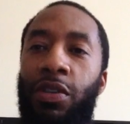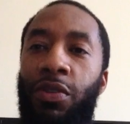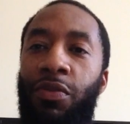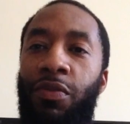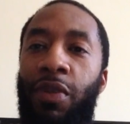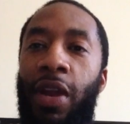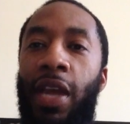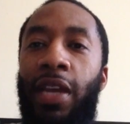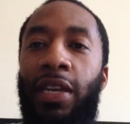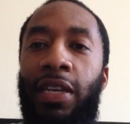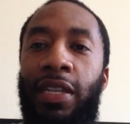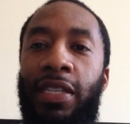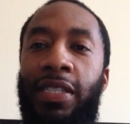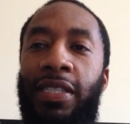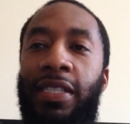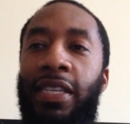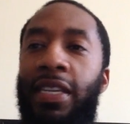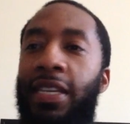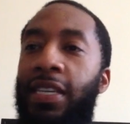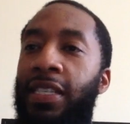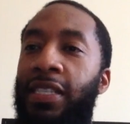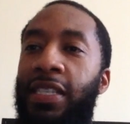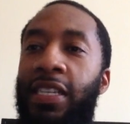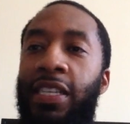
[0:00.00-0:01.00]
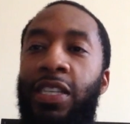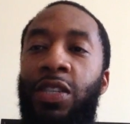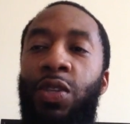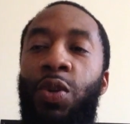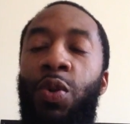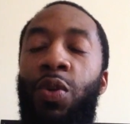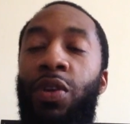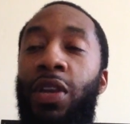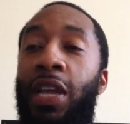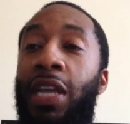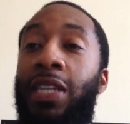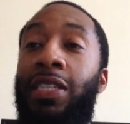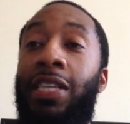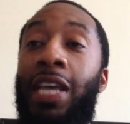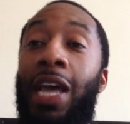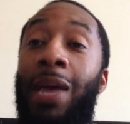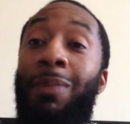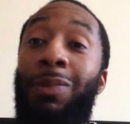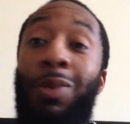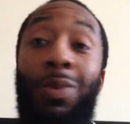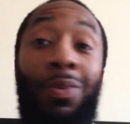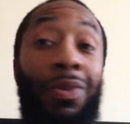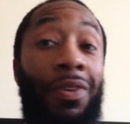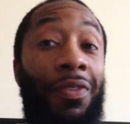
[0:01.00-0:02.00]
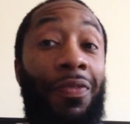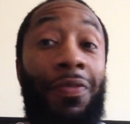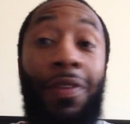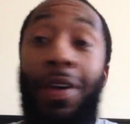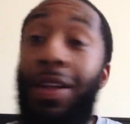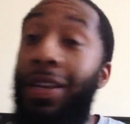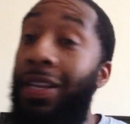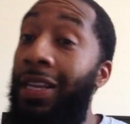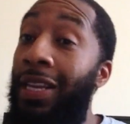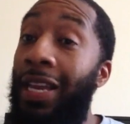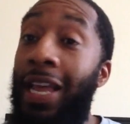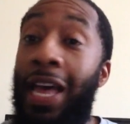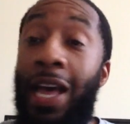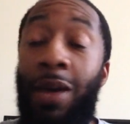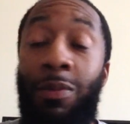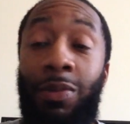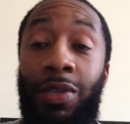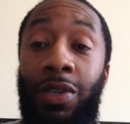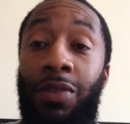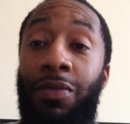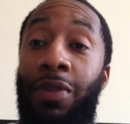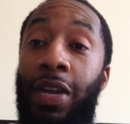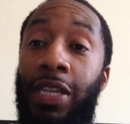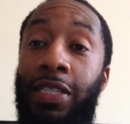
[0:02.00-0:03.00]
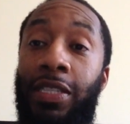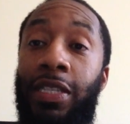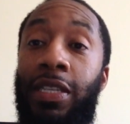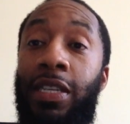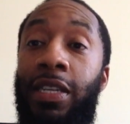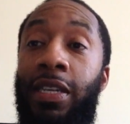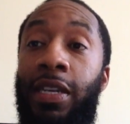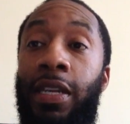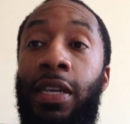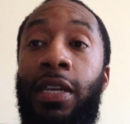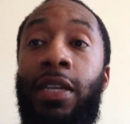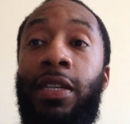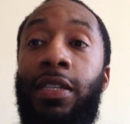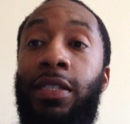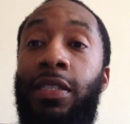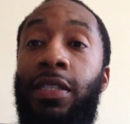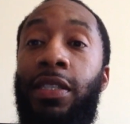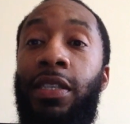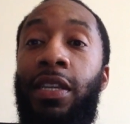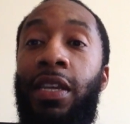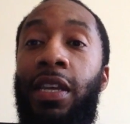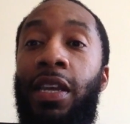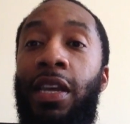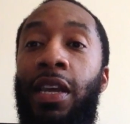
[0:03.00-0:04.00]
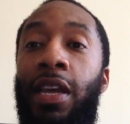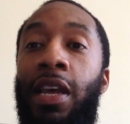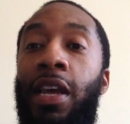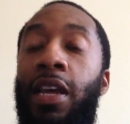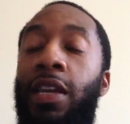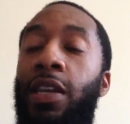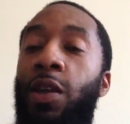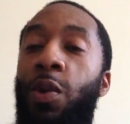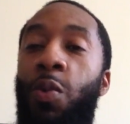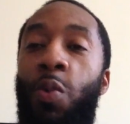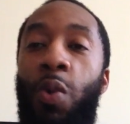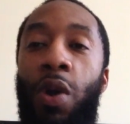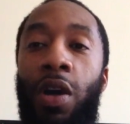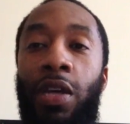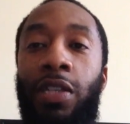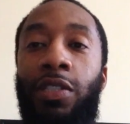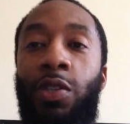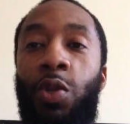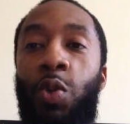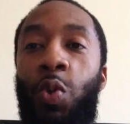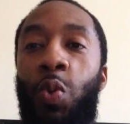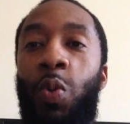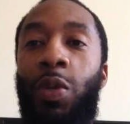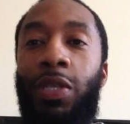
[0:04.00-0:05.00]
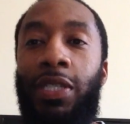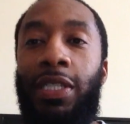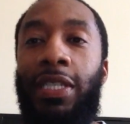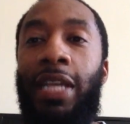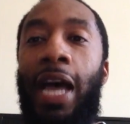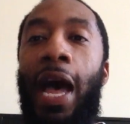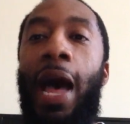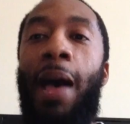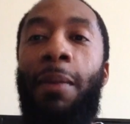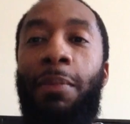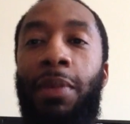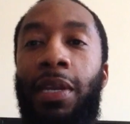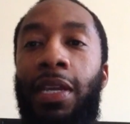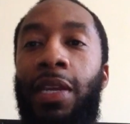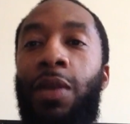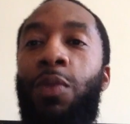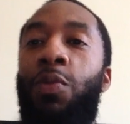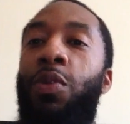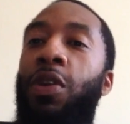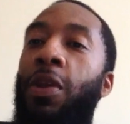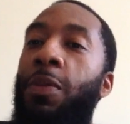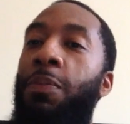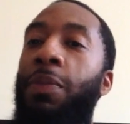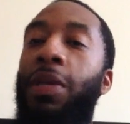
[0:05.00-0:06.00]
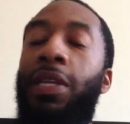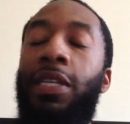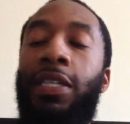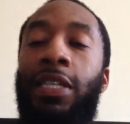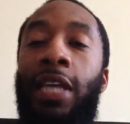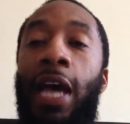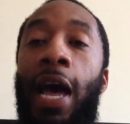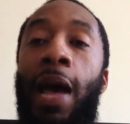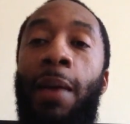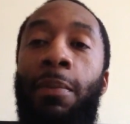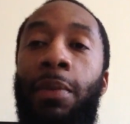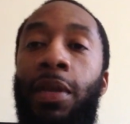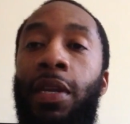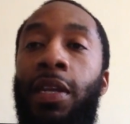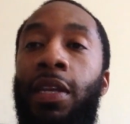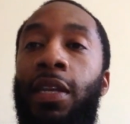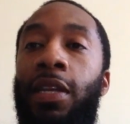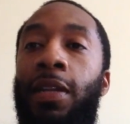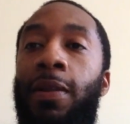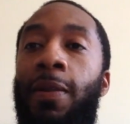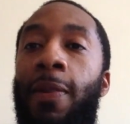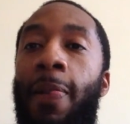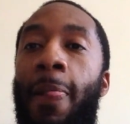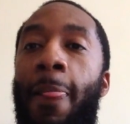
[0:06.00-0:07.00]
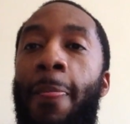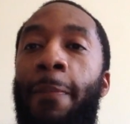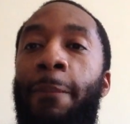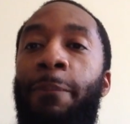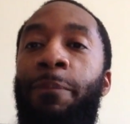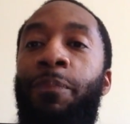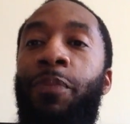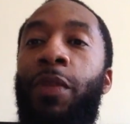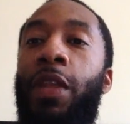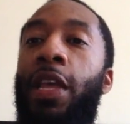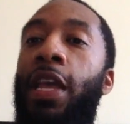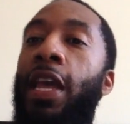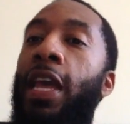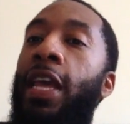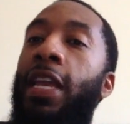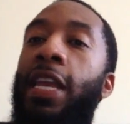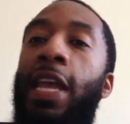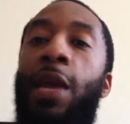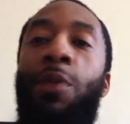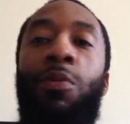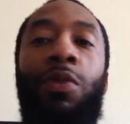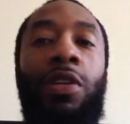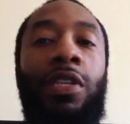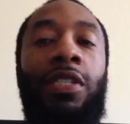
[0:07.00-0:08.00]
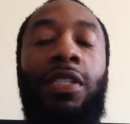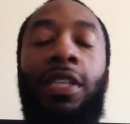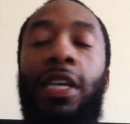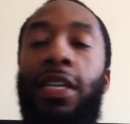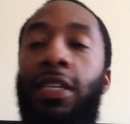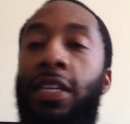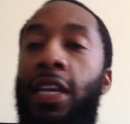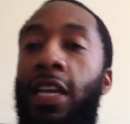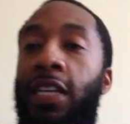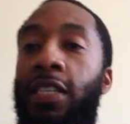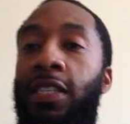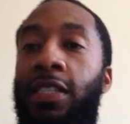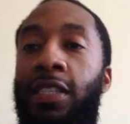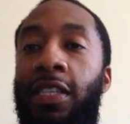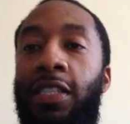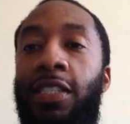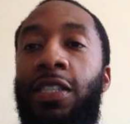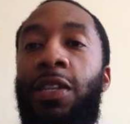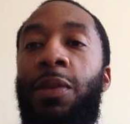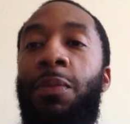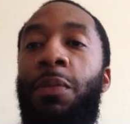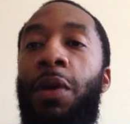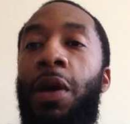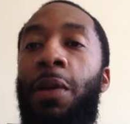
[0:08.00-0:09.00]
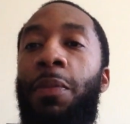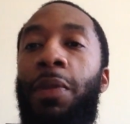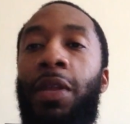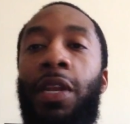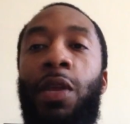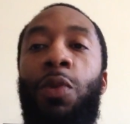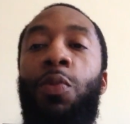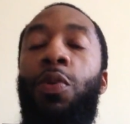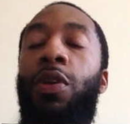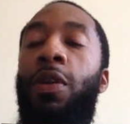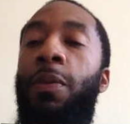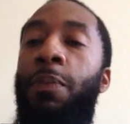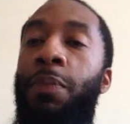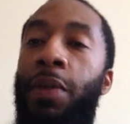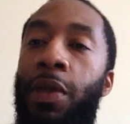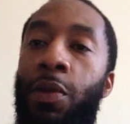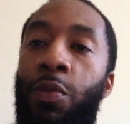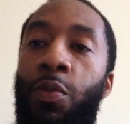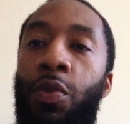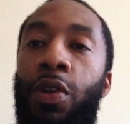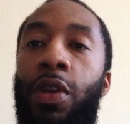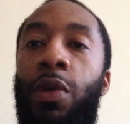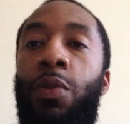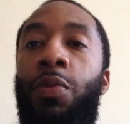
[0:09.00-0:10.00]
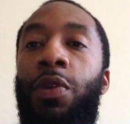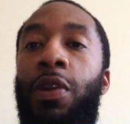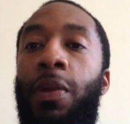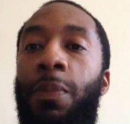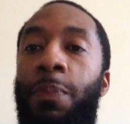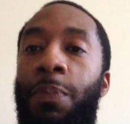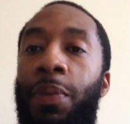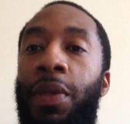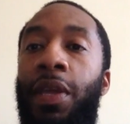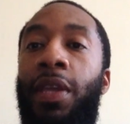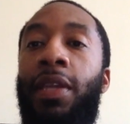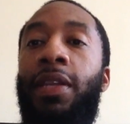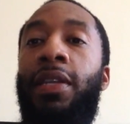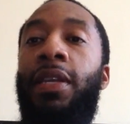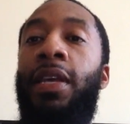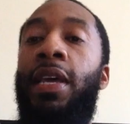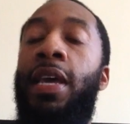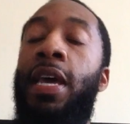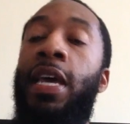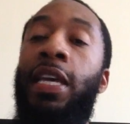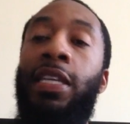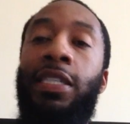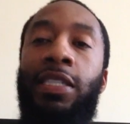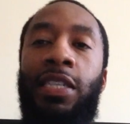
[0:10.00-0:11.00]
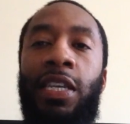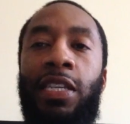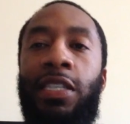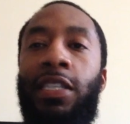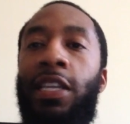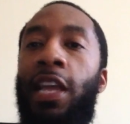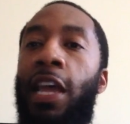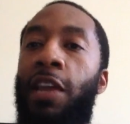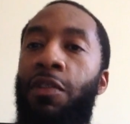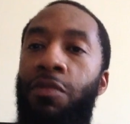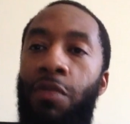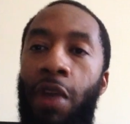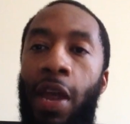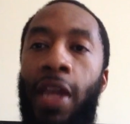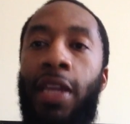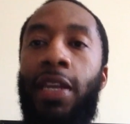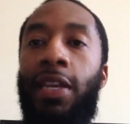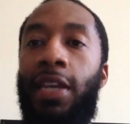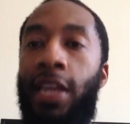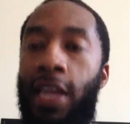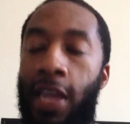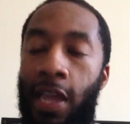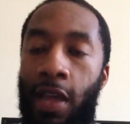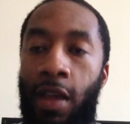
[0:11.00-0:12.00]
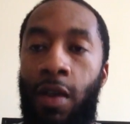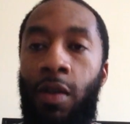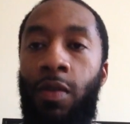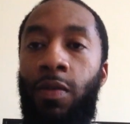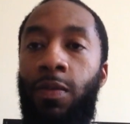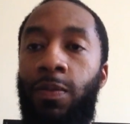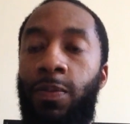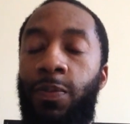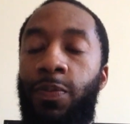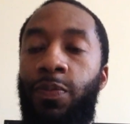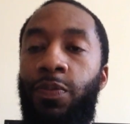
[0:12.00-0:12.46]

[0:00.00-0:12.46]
a regular citizen during that time, you would have fell in line with the rest of the niggas. The ones who was dominant would have been dominant, and they would have set their system up, and it would have been what it would have been. Just like right now,